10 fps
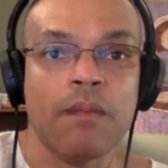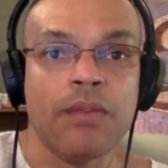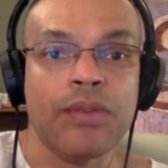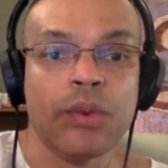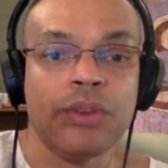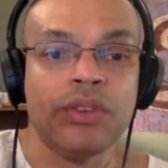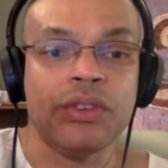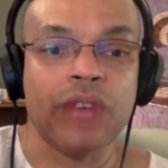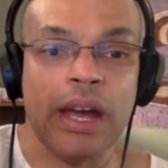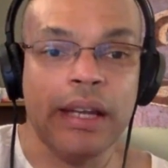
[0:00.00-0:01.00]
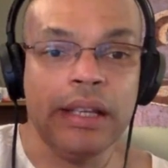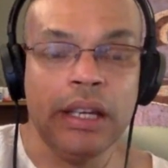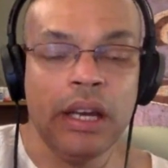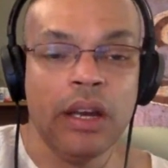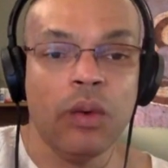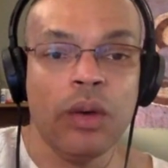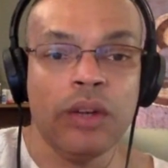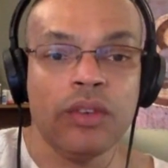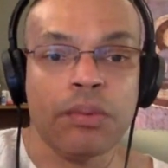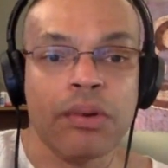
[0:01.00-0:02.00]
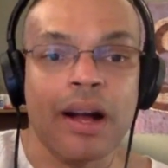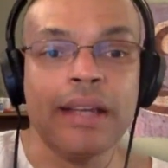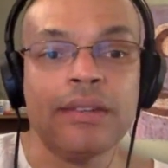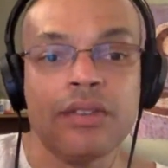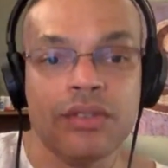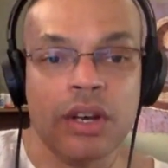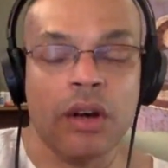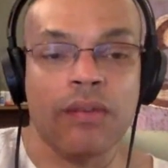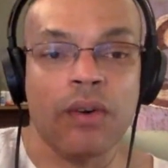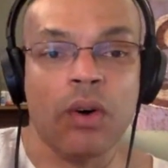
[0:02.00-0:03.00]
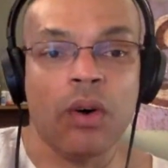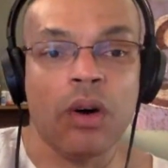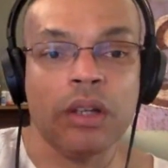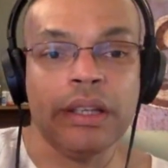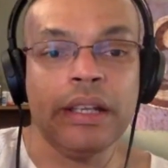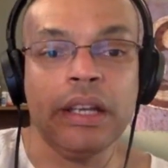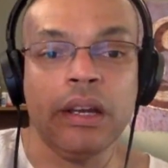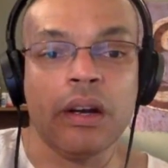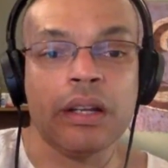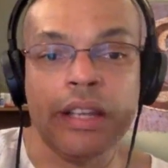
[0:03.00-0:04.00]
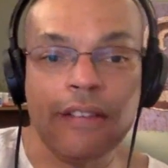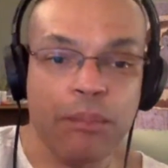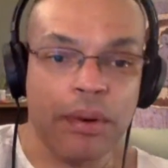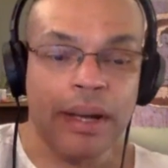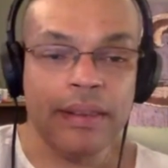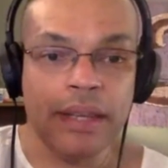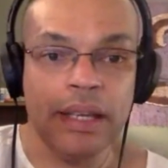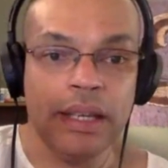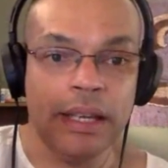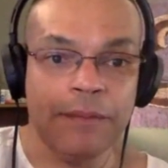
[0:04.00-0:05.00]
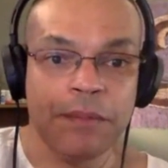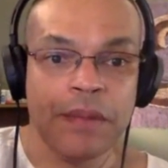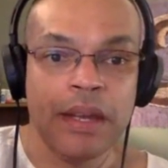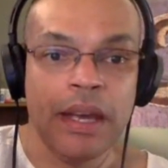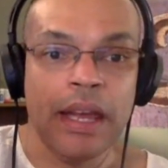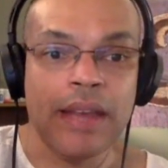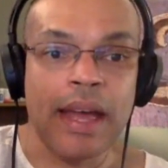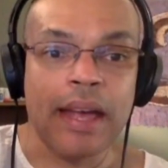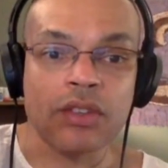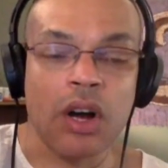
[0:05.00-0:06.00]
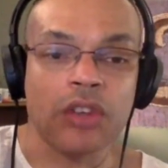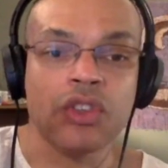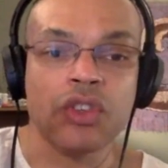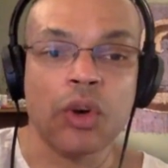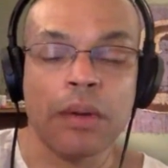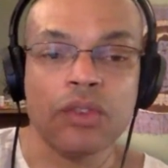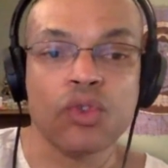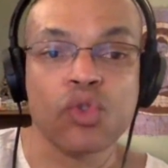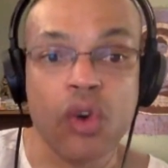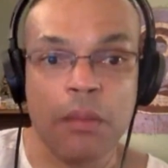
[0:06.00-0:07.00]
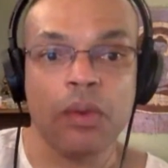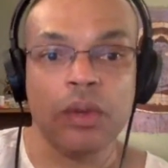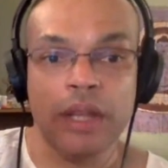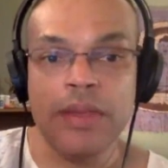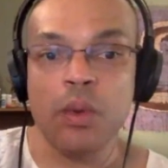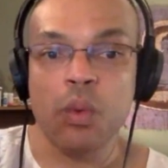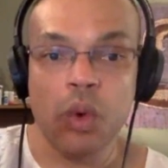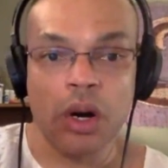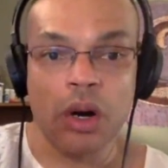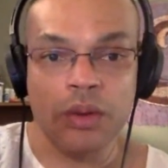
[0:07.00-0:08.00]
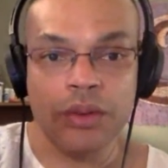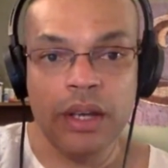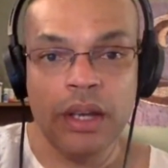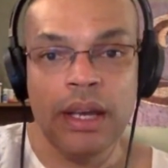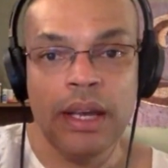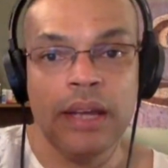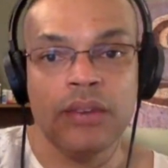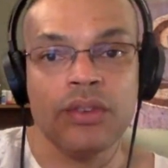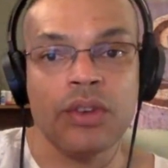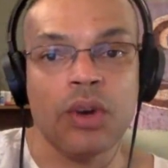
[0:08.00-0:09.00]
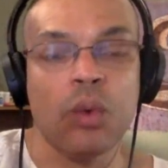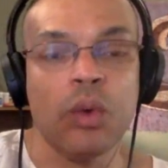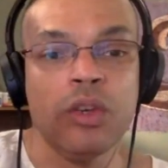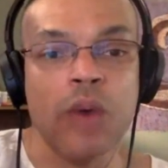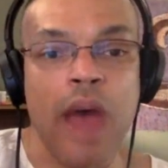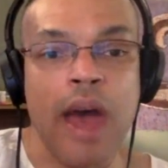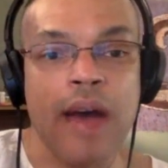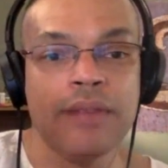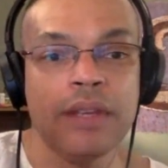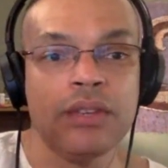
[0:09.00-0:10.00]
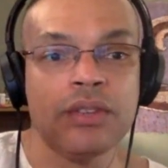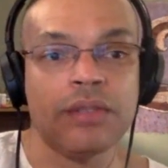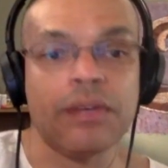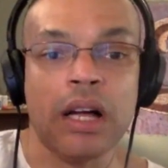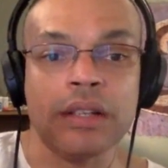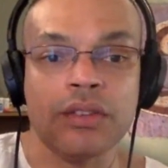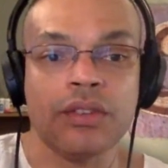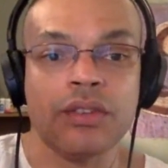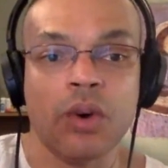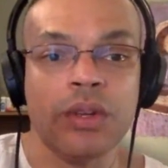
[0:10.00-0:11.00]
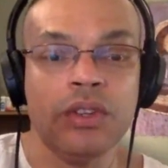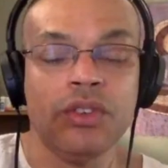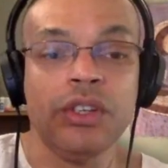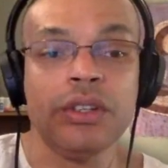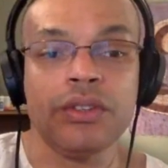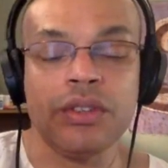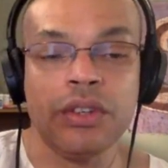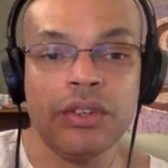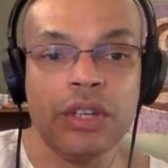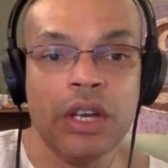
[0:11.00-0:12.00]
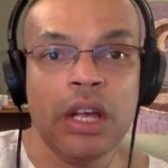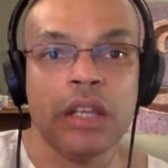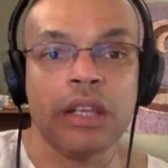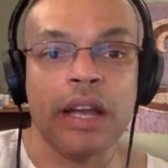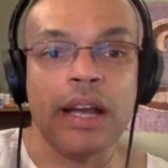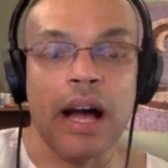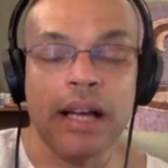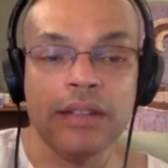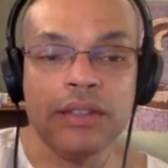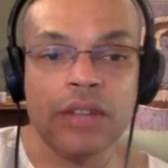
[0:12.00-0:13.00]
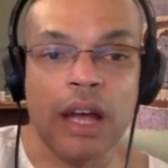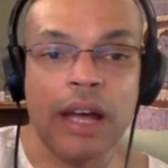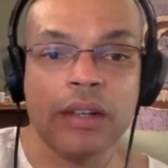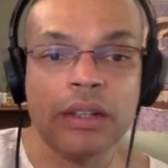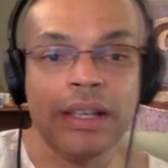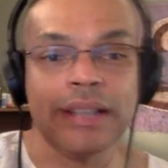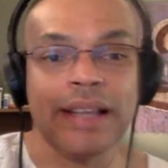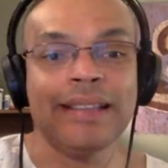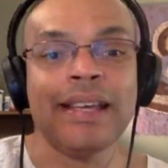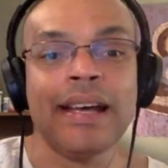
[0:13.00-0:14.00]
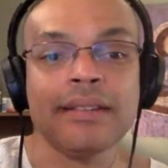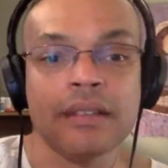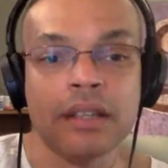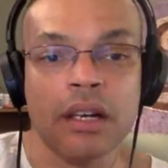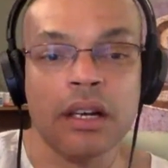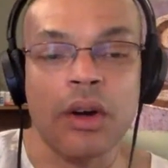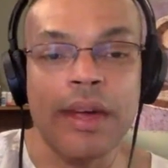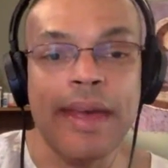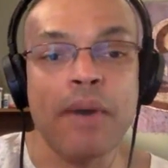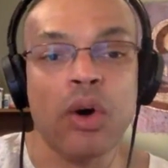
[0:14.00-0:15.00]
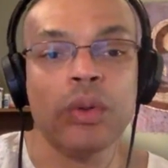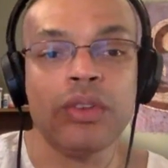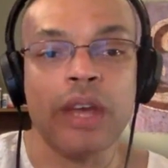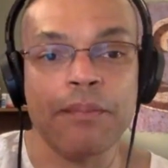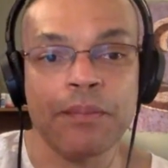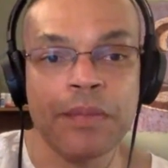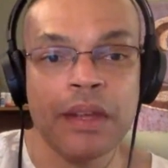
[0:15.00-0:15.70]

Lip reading: through a society which prides itself on linear left brain thinking. And that has caused so much trouble in the world. So when you have these savants or these geniuses like Einstein or Nikola Tesla or Imhotep,